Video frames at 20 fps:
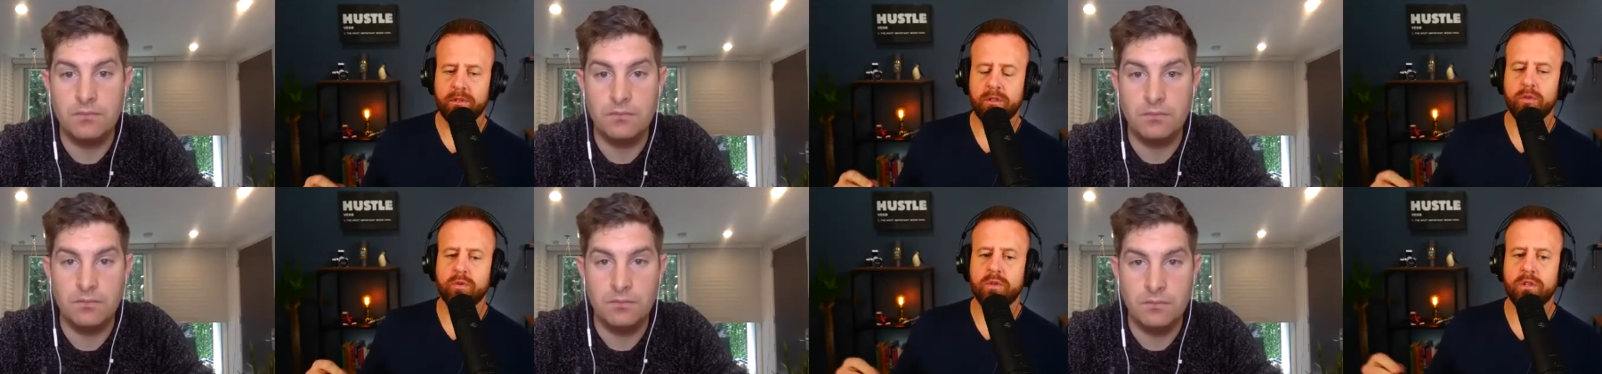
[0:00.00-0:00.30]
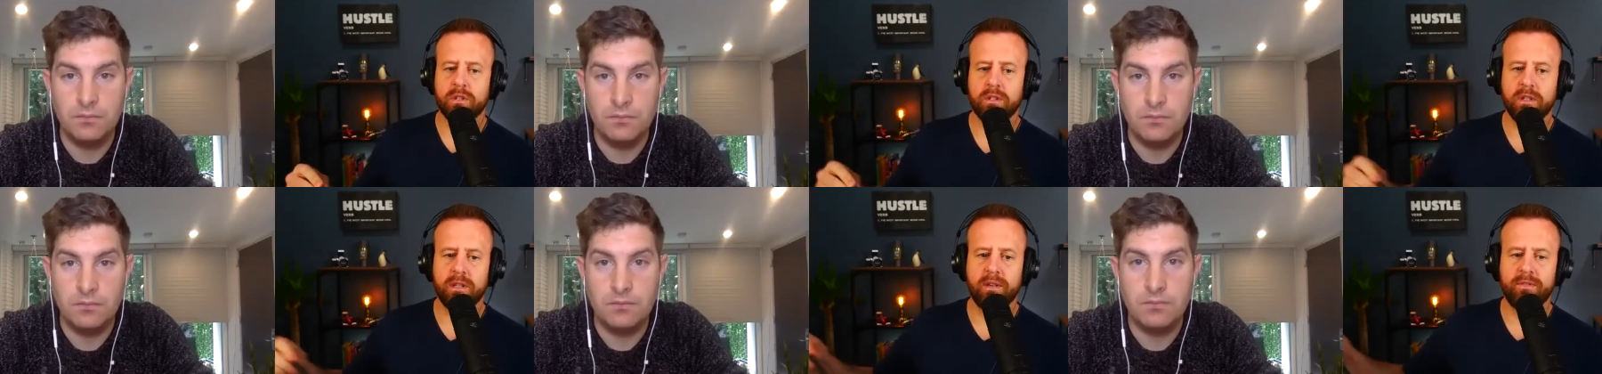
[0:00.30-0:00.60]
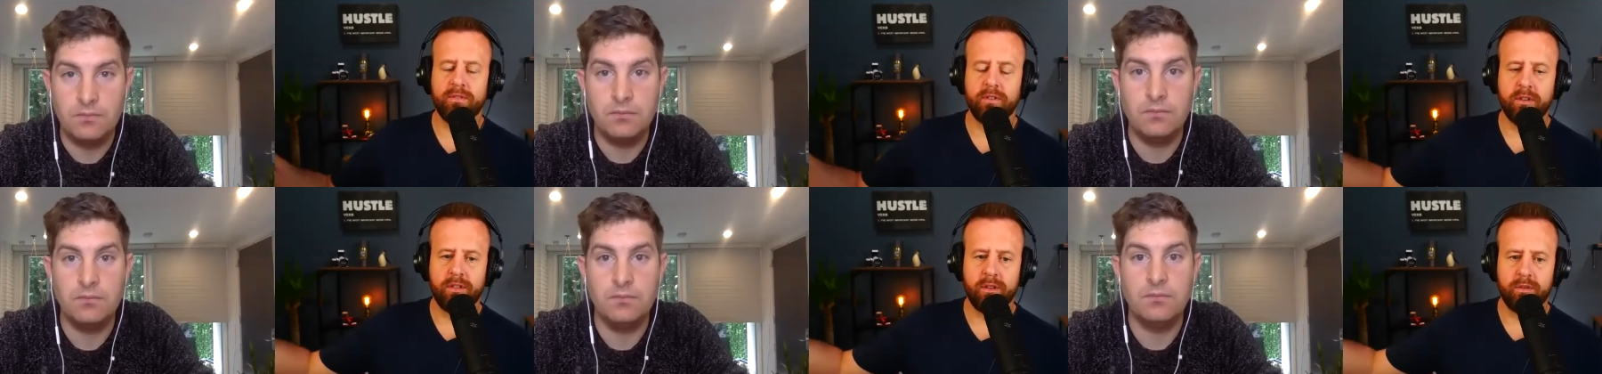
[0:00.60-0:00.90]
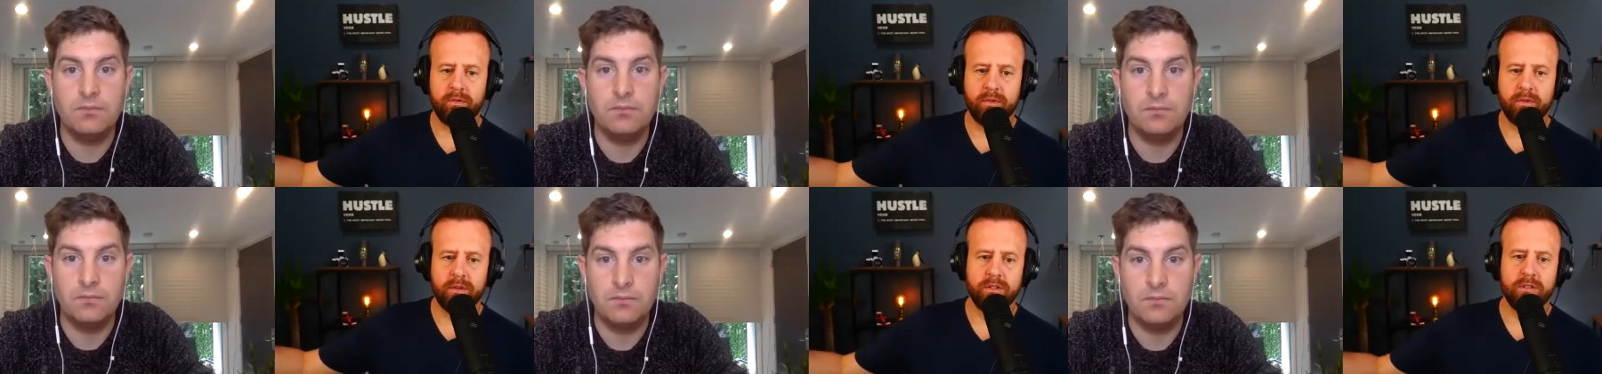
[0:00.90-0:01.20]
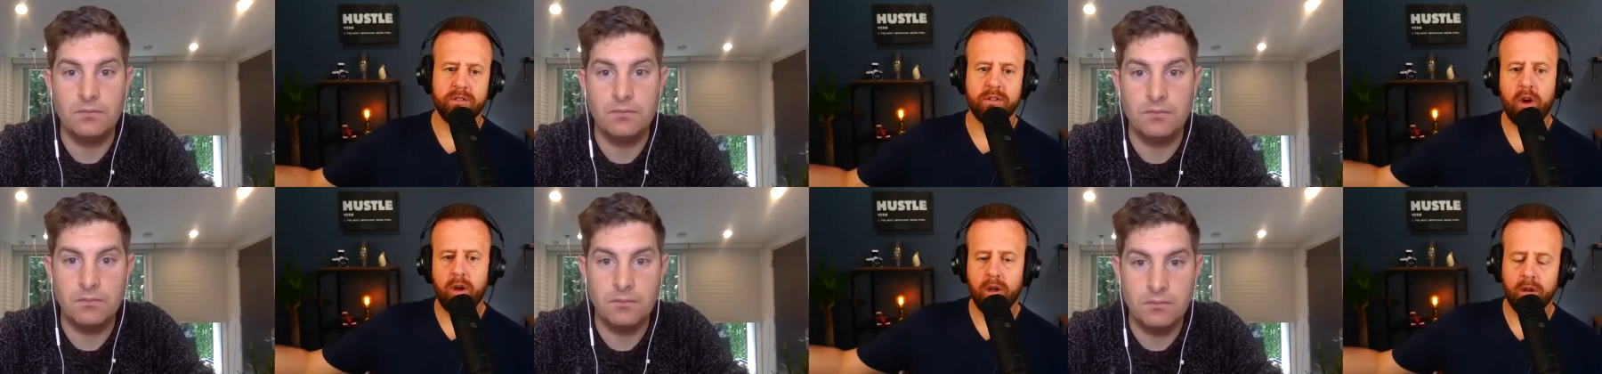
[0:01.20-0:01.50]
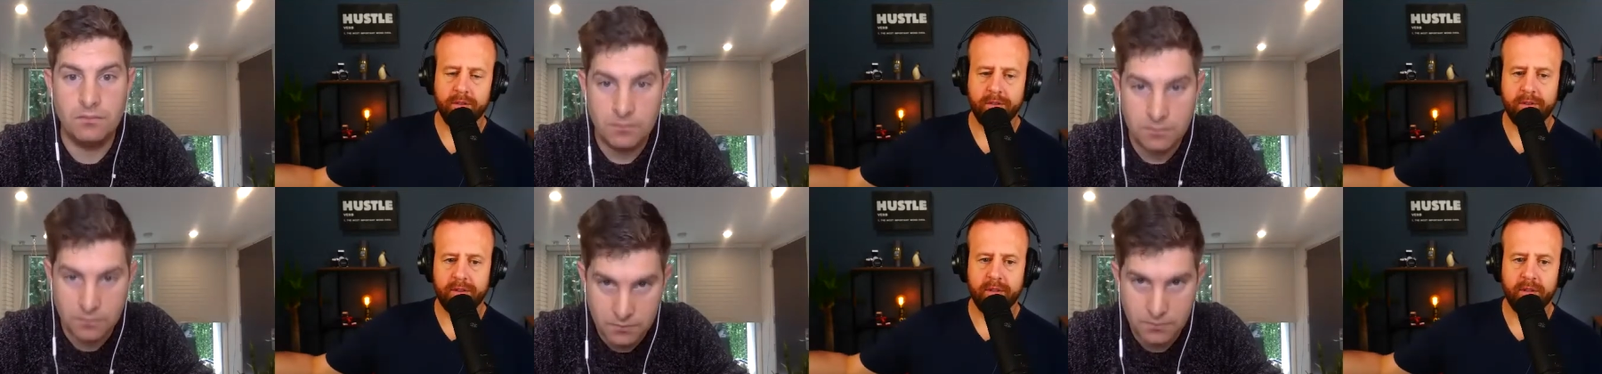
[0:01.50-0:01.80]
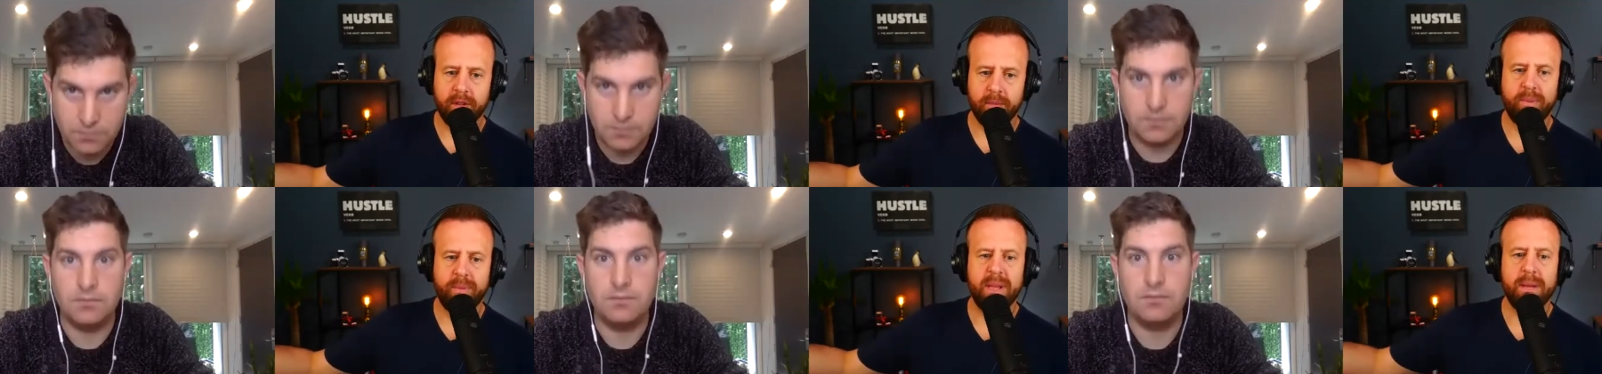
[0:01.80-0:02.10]
Speaker 1: to deliver the result
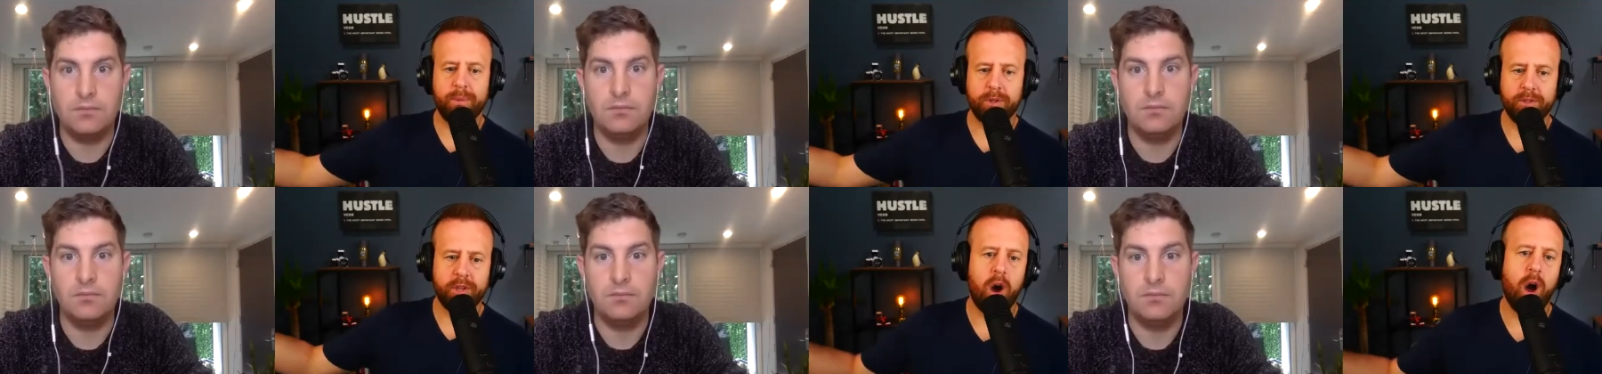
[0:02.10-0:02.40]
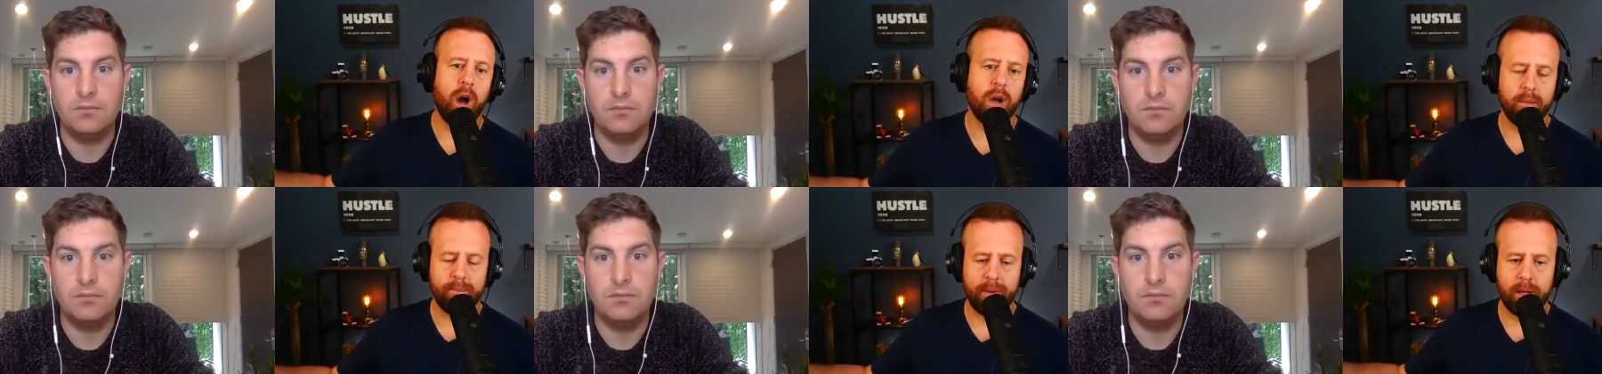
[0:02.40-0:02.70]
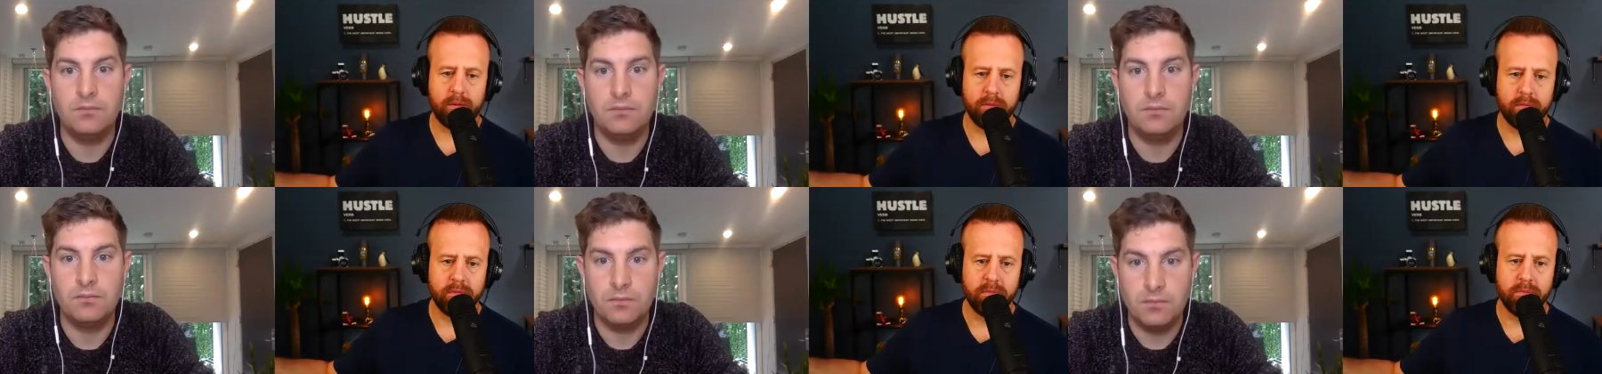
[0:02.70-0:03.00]
that people talk about.